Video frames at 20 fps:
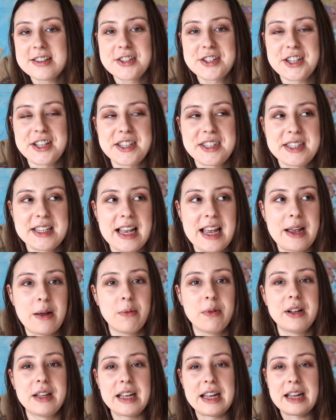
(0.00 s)
is just a
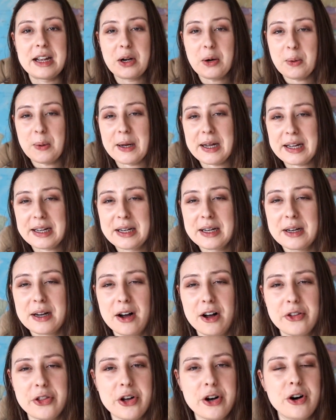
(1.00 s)
really quick,
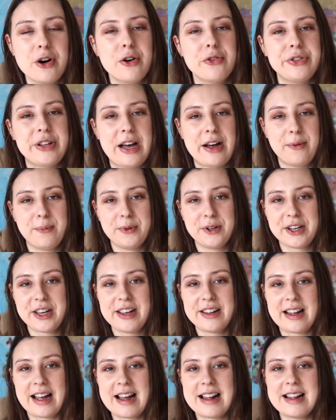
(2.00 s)
although now I'm
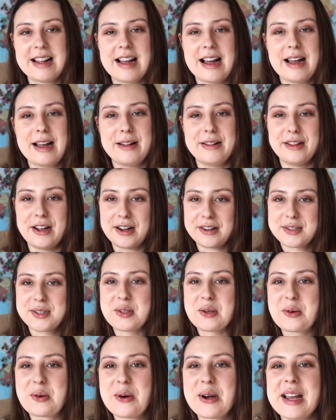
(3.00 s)
looking at it, not
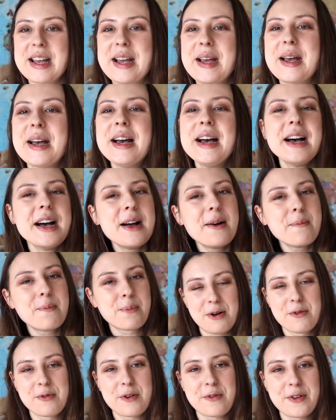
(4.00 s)
so quick
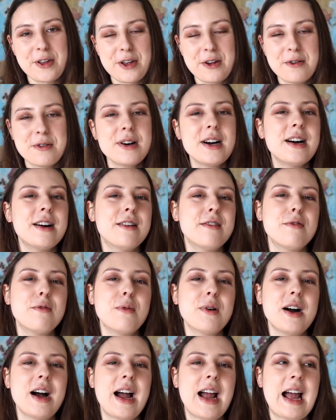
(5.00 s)
overview of
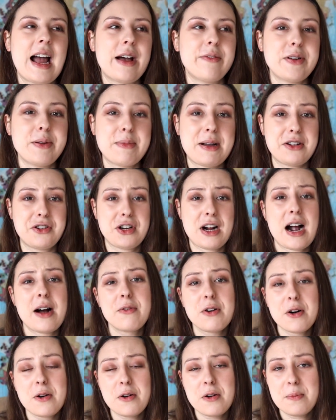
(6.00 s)
what I have in my
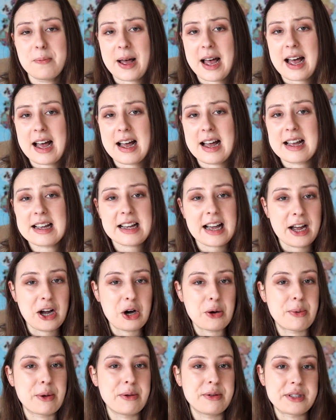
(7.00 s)
travel bag. I
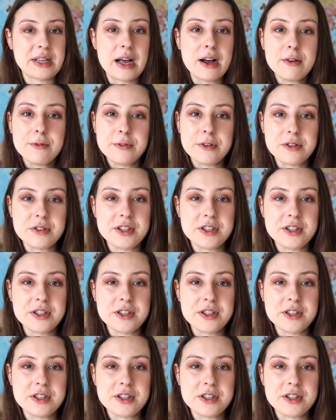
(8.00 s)
hope it was helpful